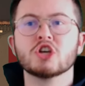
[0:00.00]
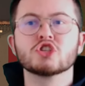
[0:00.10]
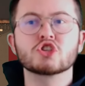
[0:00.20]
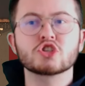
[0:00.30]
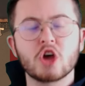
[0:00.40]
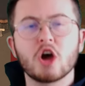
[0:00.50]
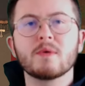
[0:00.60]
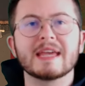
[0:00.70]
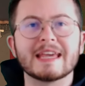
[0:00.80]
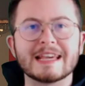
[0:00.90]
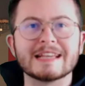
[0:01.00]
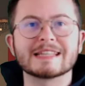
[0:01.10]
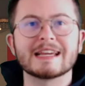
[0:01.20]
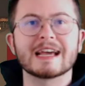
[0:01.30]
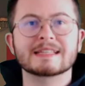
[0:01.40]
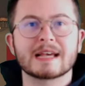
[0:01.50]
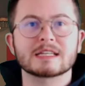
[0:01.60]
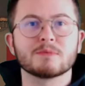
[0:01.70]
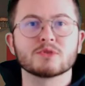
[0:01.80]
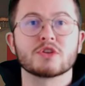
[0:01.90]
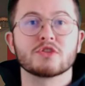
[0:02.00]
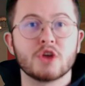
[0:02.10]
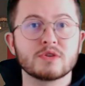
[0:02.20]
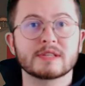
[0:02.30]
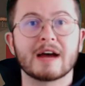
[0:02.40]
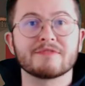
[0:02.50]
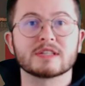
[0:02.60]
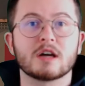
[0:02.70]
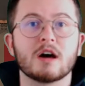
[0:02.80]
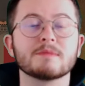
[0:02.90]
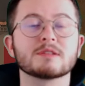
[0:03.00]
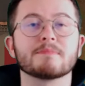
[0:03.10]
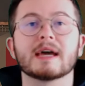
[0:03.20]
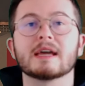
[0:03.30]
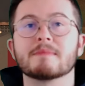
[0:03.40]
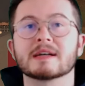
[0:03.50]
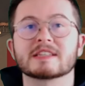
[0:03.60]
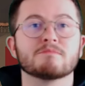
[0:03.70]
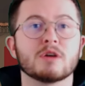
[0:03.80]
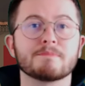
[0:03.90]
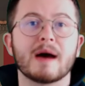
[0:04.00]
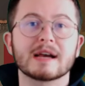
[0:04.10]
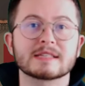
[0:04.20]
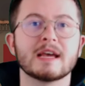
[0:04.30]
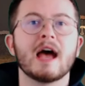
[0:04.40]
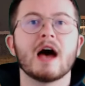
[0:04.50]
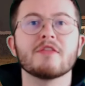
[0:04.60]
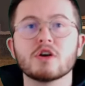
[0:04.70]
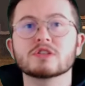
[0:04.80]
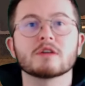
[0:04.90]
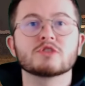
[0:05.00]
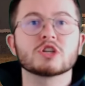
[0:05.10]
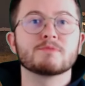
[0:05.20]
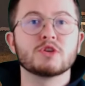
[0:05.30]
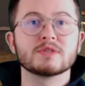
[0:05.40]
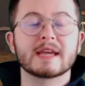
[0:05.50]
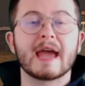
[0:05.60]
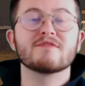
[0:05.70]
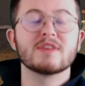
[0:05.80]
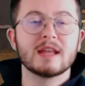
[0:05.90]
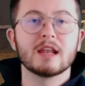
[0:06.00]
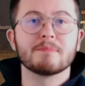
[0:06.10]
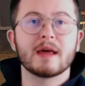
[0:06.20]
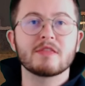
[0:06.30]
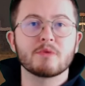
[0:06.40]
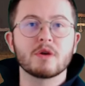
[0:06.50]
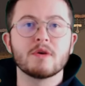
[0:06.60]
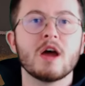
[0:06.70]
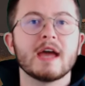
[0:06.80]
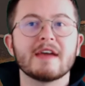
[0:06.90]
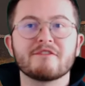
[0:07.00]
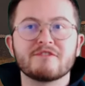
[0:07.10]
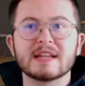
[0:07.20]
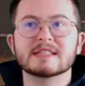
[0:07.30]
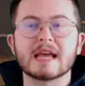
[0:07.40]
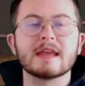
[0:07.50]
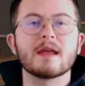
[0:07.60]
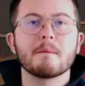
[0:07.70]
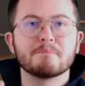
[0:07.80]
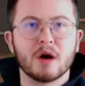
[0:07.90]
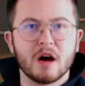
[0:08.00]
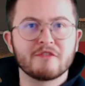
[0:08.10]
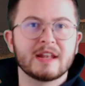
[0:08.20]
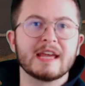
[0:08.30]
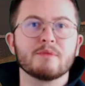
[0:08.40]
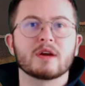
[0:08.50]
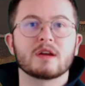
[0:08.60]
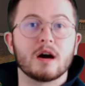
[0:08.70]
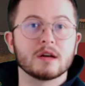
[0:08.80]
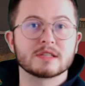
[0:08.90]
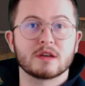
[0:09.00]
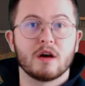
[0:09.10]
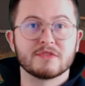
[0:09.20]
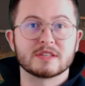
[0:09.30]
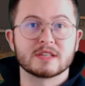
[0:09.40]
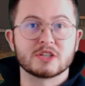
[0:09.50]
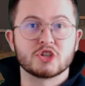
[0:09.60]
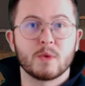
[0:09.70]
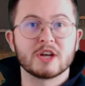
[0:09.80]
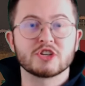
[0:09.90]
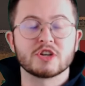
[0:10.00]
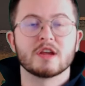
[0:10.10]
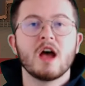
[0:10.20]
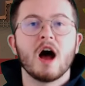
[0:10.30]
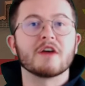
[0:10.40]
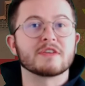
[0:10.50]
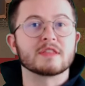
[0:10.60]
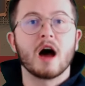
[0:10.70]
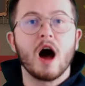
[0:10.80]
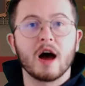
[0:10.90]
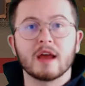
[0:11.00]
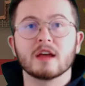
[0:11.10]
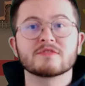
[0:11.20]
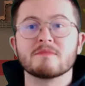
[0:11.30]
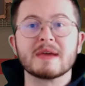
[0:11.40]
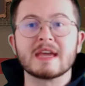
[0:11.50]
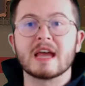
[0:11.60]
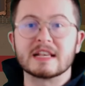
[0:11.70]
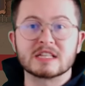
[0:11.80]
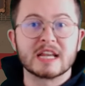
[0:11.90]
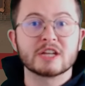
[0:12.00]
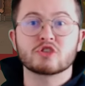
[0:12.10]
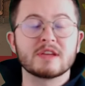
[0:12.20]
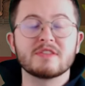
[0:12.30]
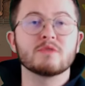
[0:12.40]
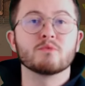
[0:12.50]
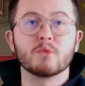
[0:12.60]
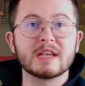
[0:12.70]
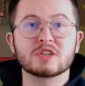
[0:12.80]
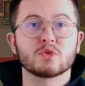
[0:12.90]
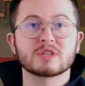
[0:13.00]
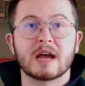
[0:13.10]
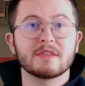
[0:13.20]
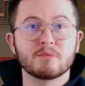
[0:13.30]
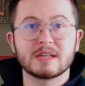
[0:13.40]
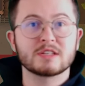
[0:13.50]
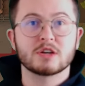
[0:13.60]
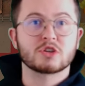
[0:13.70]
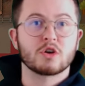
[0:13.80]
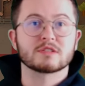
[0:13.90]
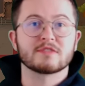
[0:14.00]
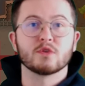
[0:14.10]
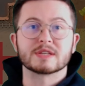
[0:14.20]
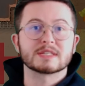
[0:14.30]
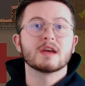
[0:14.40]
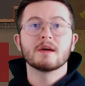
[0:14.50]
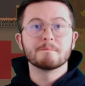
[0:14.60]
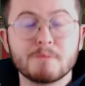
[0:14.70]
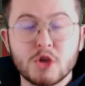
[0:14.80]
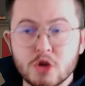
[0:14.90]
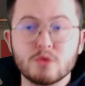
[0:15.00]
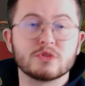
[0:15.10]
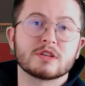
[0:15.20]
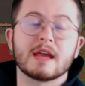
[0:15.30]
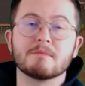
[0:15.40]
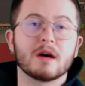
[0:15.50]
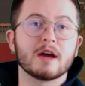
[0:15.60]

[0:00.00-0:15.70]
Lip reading: so easily accessible to those that have the time to play in massive mod packs and those that are just using a vanilla playthrough. It fits in perfectly regardless of the situation. I think the highlights for me is literally the resource and the research cost for this. Huge in my